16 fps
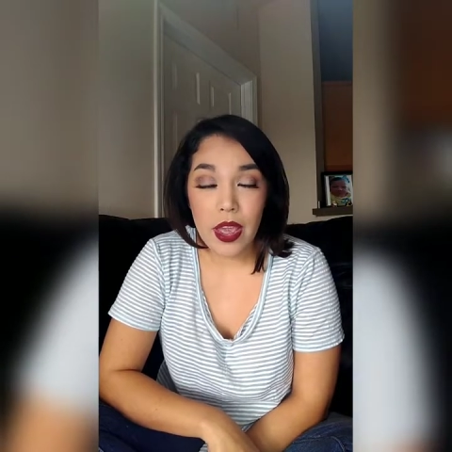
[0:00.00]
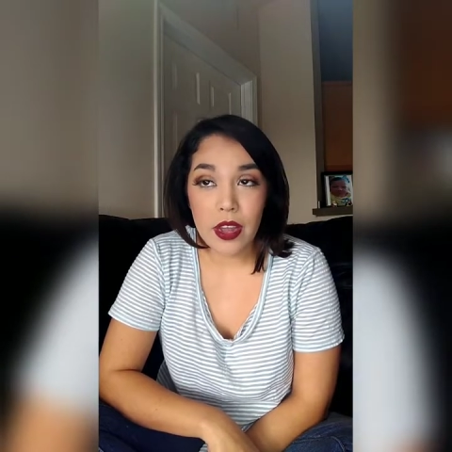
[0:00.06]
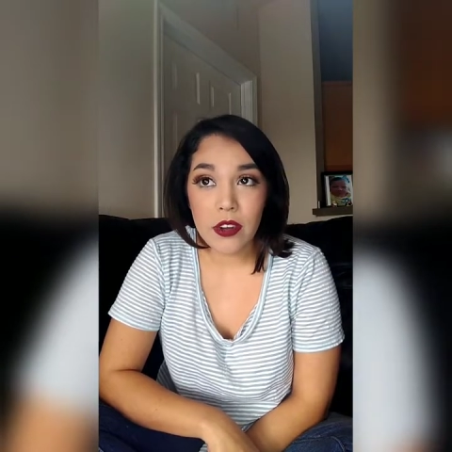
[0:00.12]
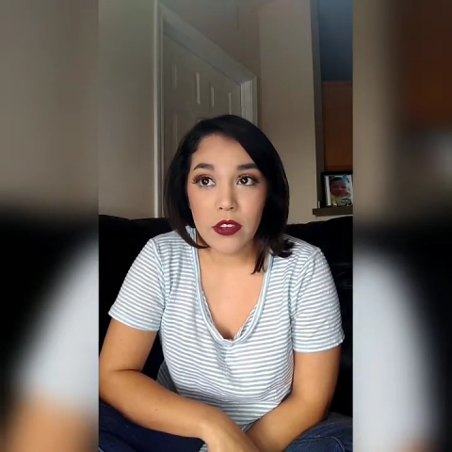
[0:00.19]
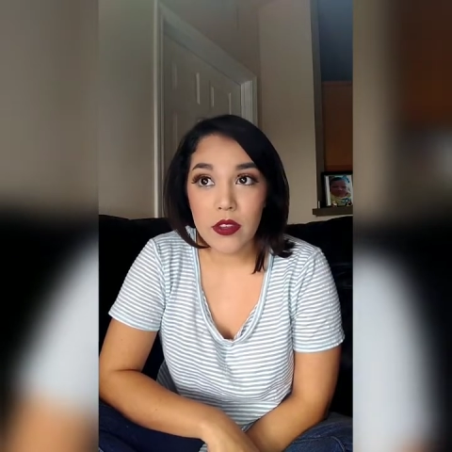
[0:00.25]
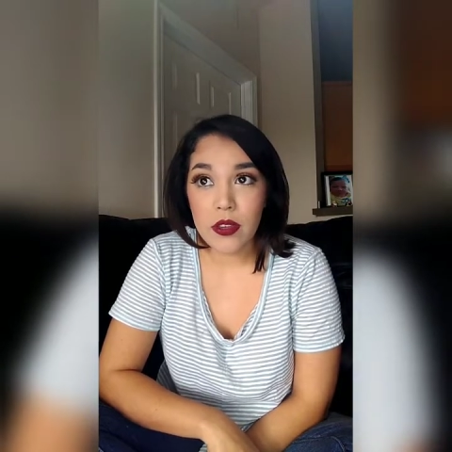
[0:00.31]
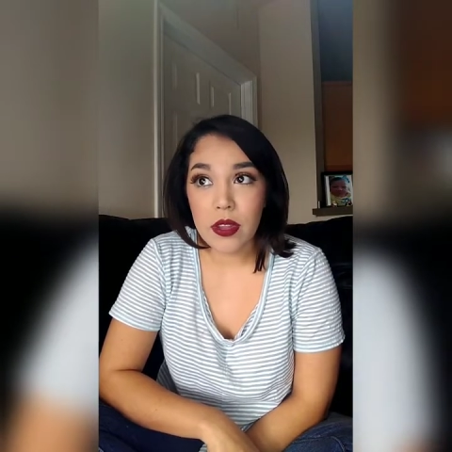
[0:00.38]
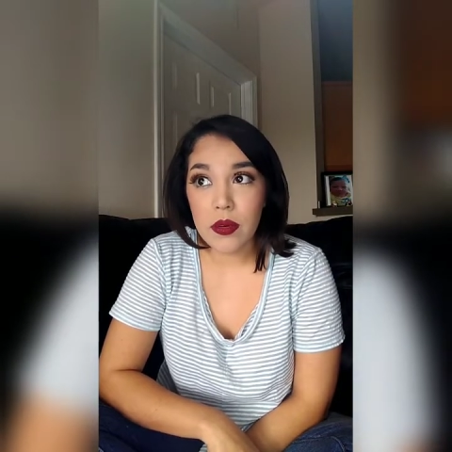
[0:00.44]

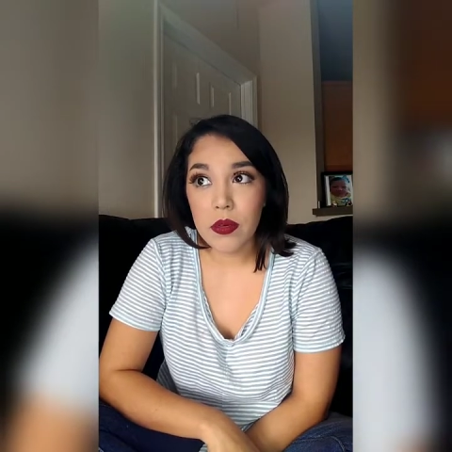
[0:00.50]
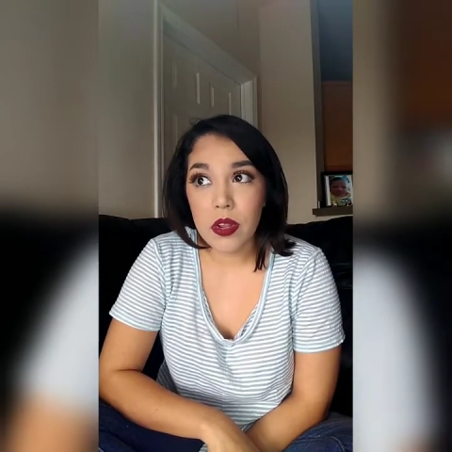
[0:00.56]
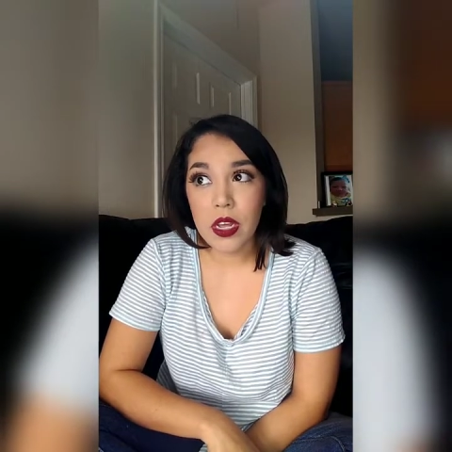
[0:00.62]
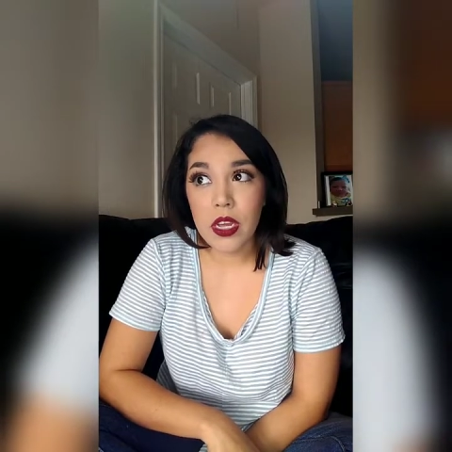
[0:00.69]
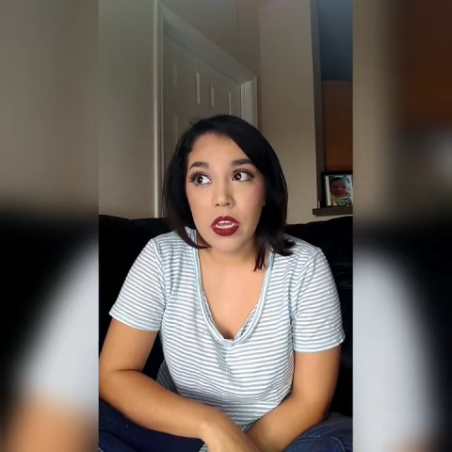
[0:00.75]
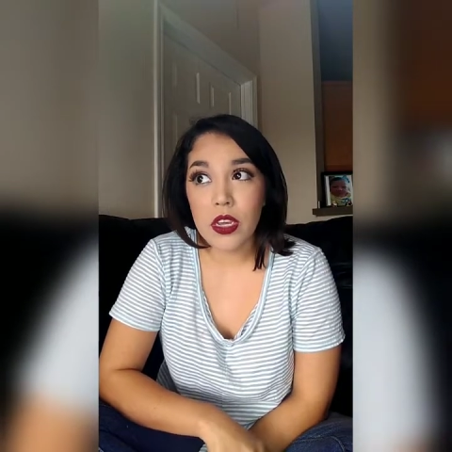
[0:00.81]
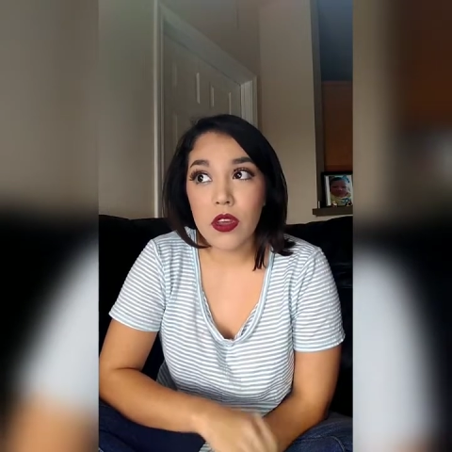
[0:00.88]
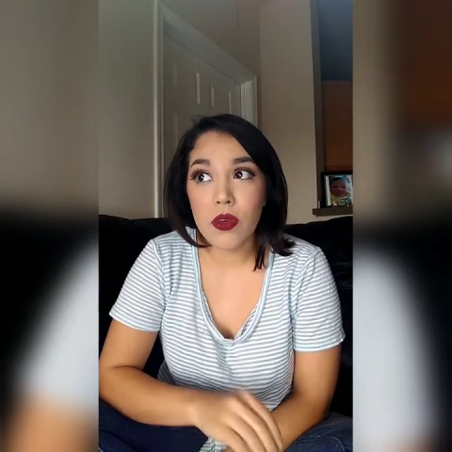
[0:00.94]
And so they were
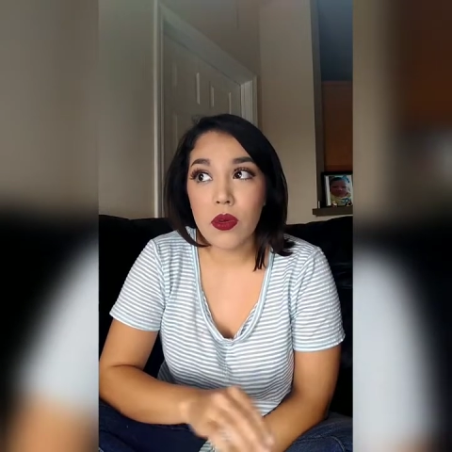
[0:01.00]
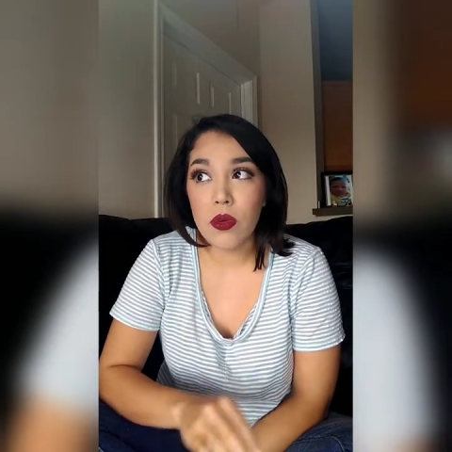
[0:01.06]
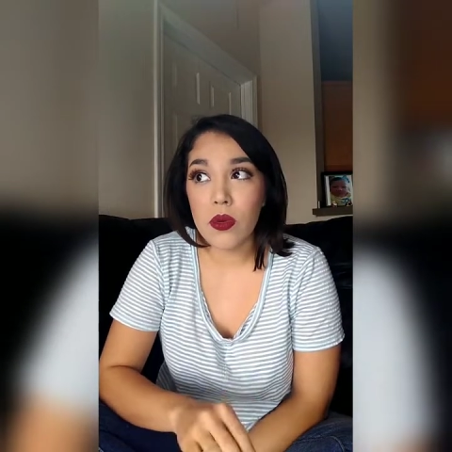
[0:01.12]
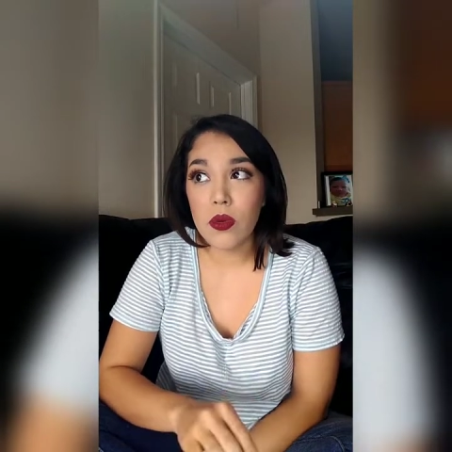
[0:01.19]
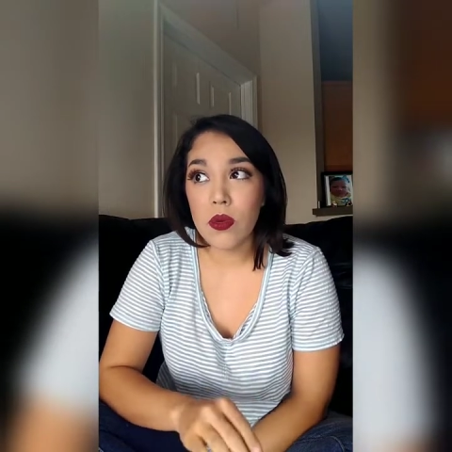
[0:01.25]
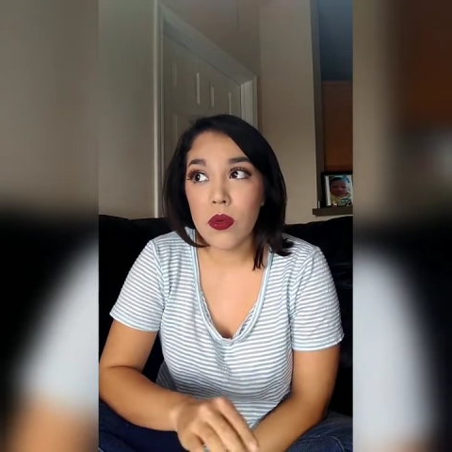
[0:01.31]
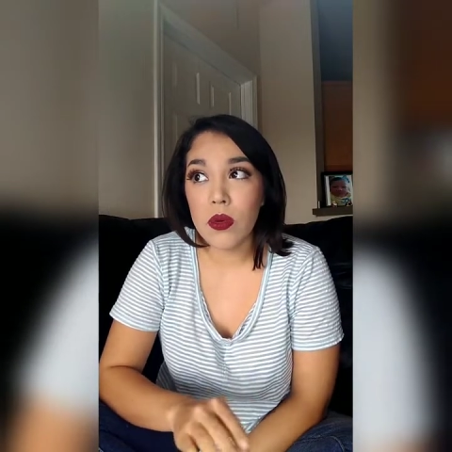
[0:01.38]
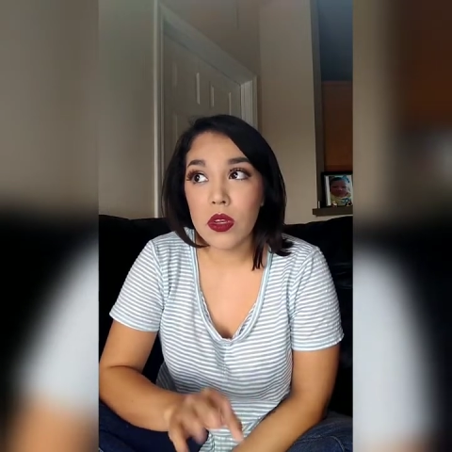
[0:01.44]
like,
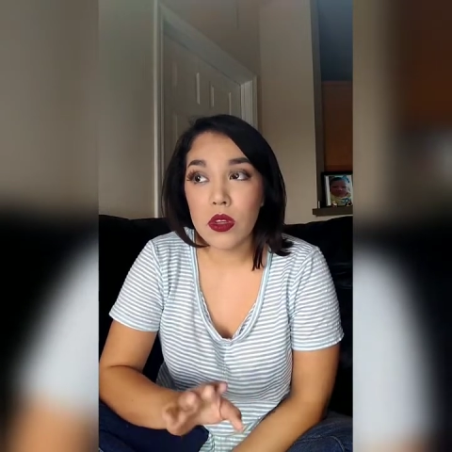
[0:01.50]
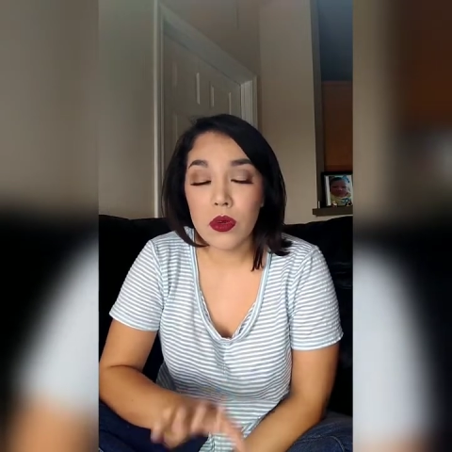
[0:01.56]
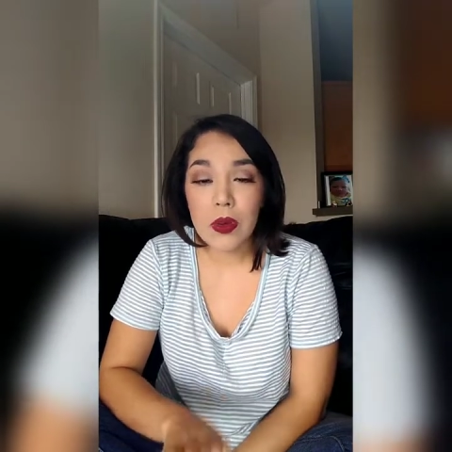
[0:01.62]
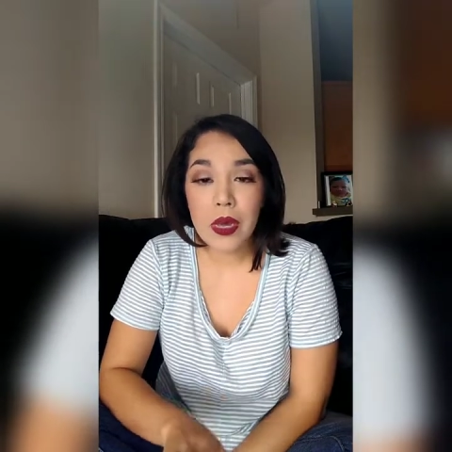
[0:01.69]
you